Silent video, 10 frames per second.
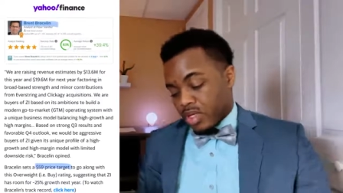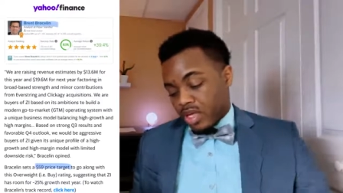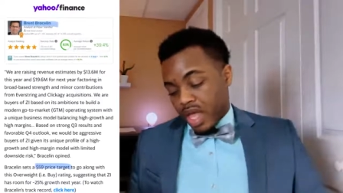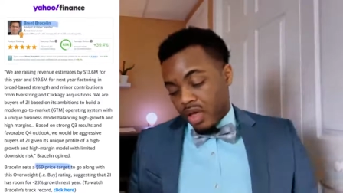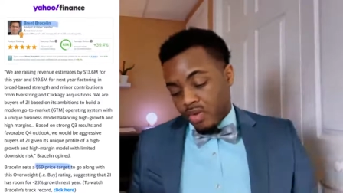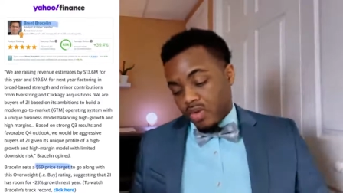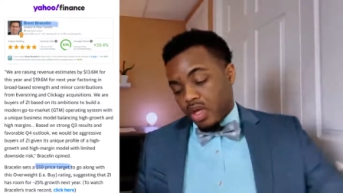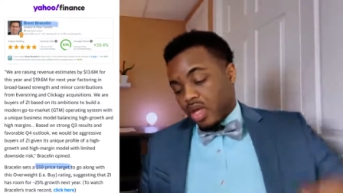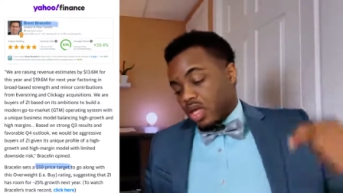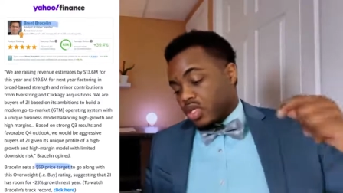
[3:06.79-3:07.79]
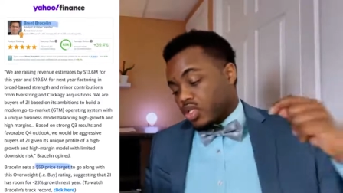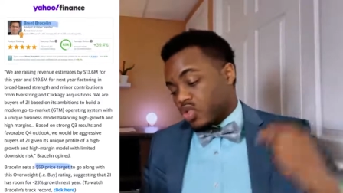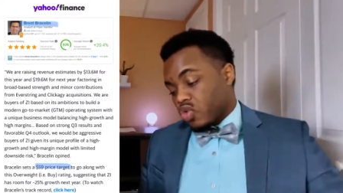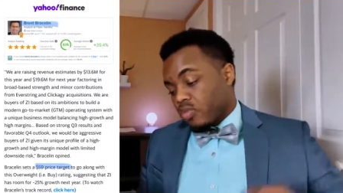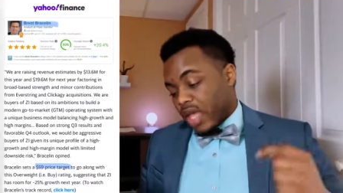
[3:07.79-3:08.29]
Now,
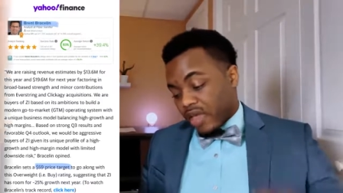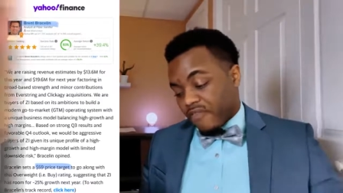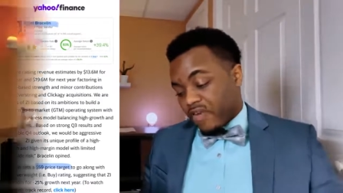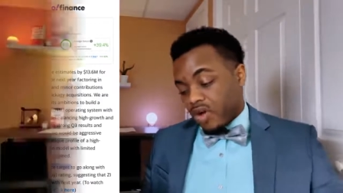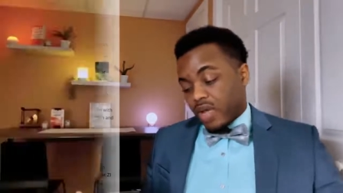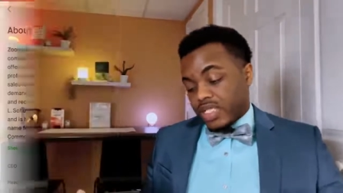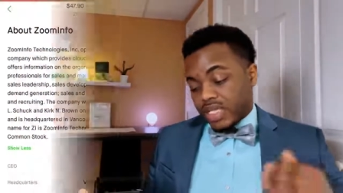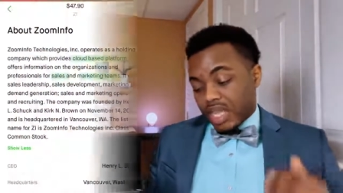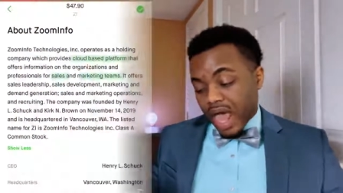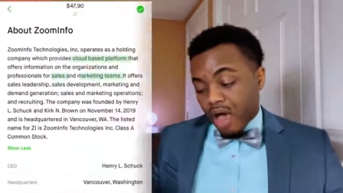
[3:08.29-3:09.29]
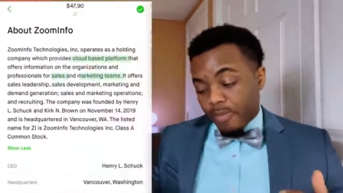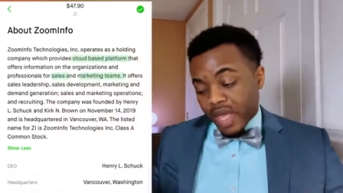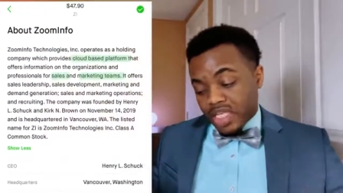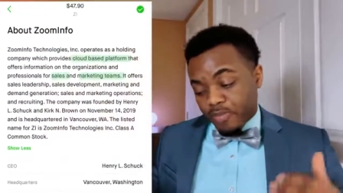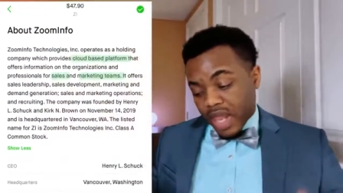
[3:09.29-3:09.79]
Zoom Info is a
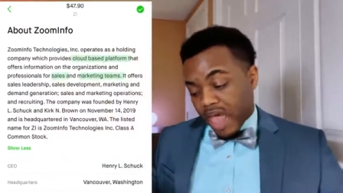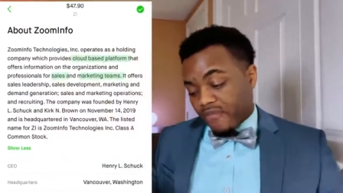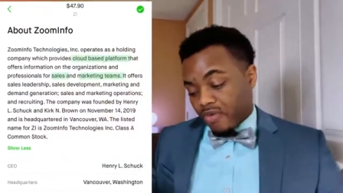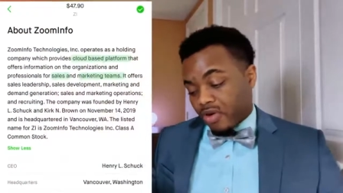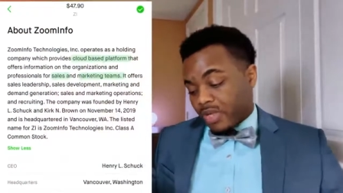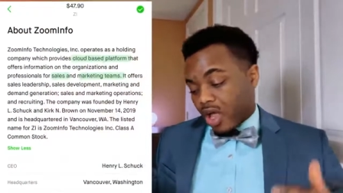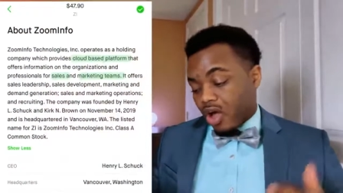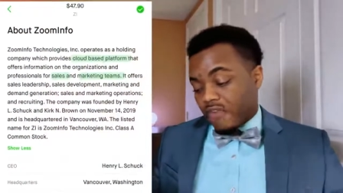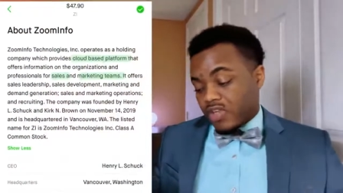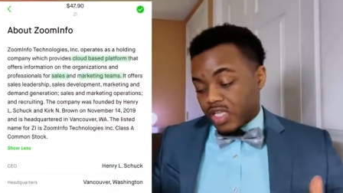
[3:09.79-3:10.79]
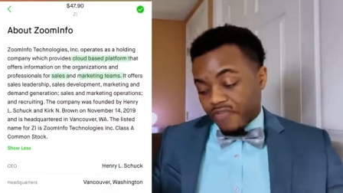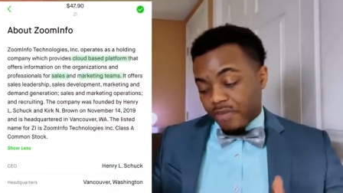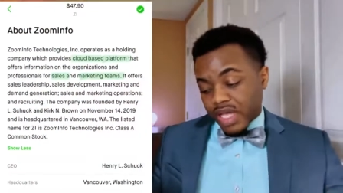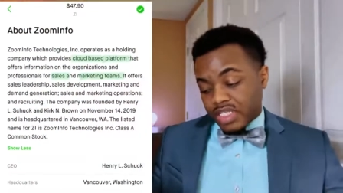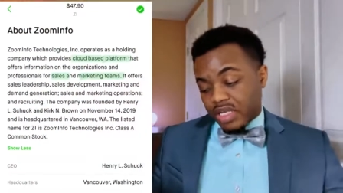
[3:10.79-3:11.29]
cloud-based platform that offers
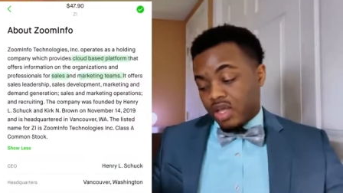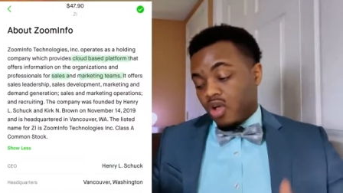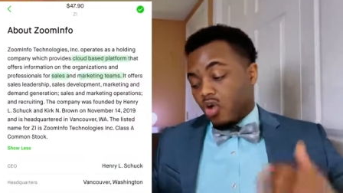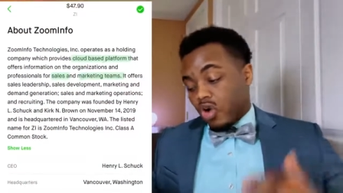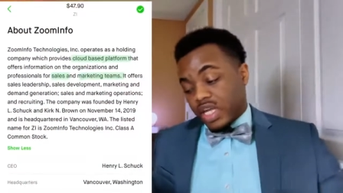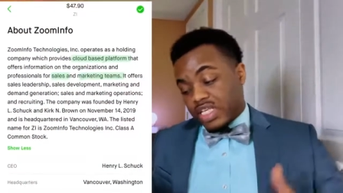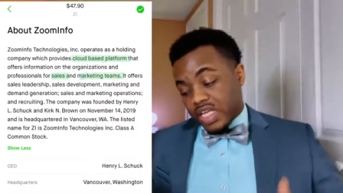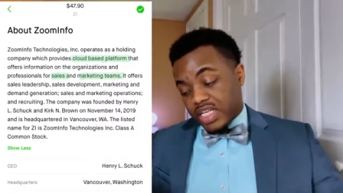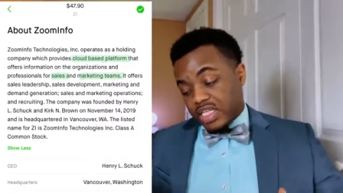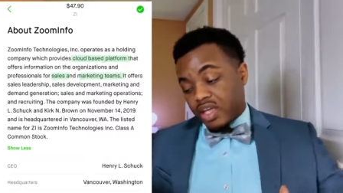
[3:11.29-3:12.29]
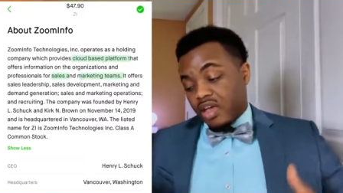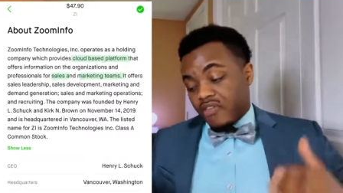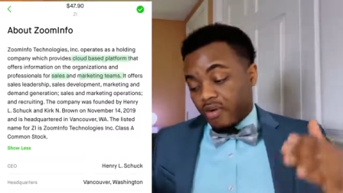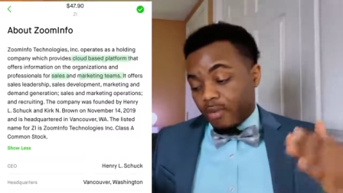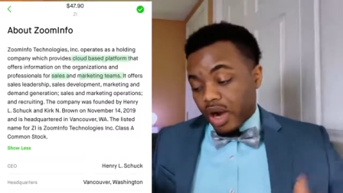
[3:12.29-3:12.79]
information organization
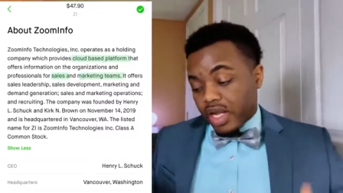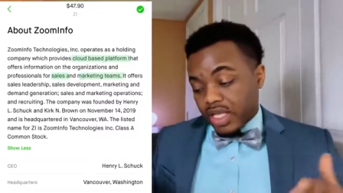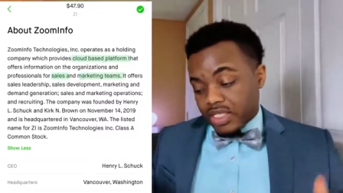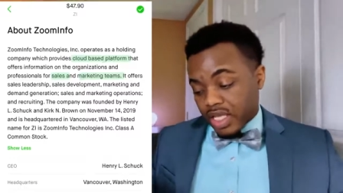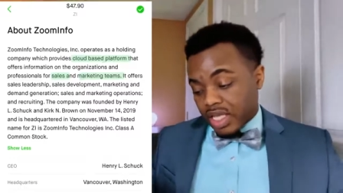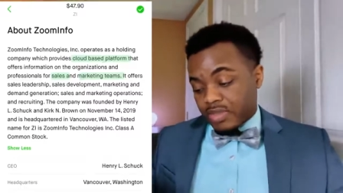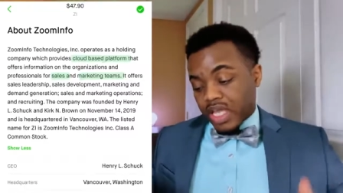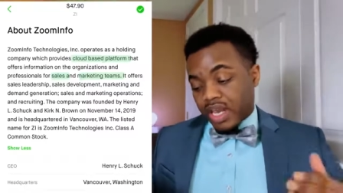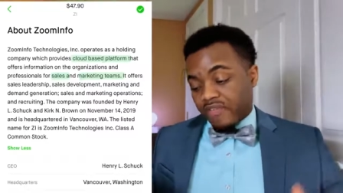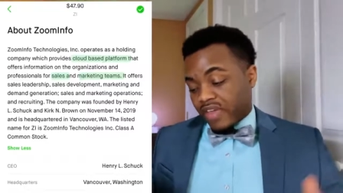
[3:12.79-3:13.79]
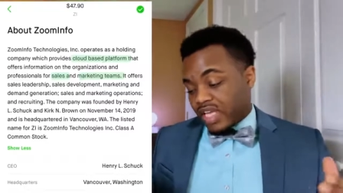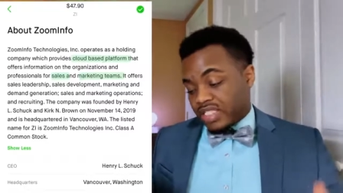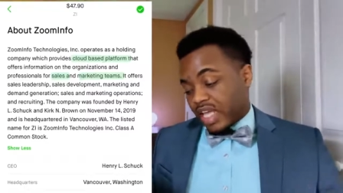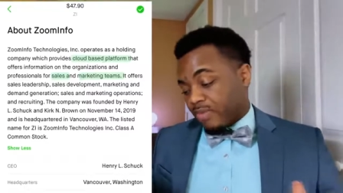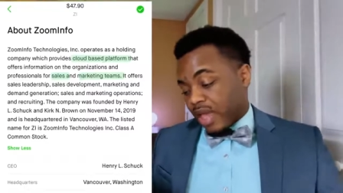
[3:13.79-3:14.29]
for marketing teams and advanced
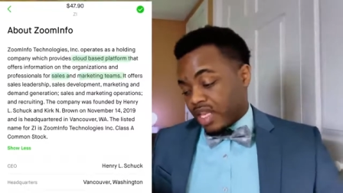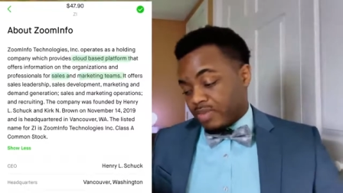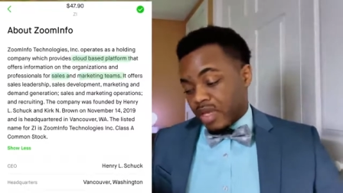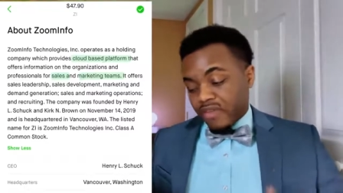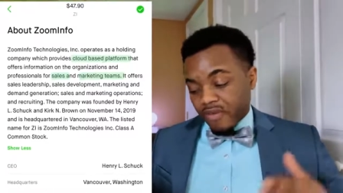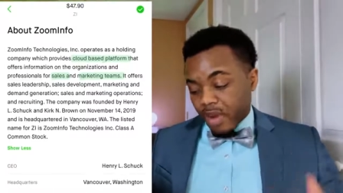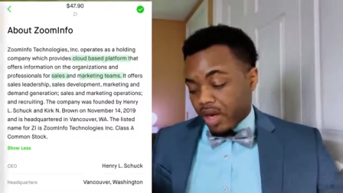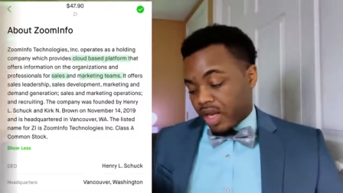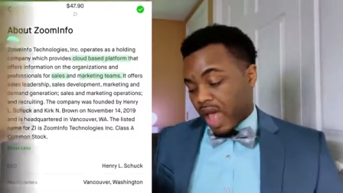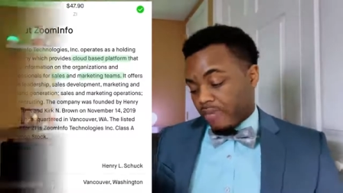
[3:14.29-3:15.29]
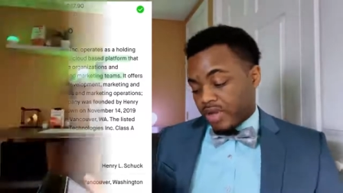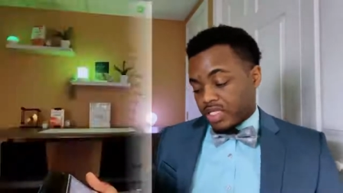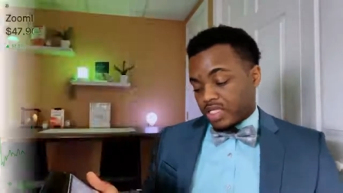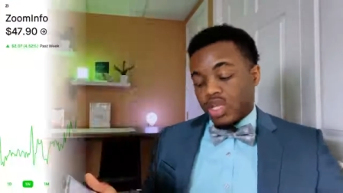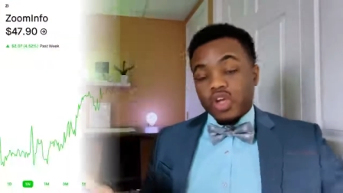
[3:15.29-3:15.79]
data management for marketing operations.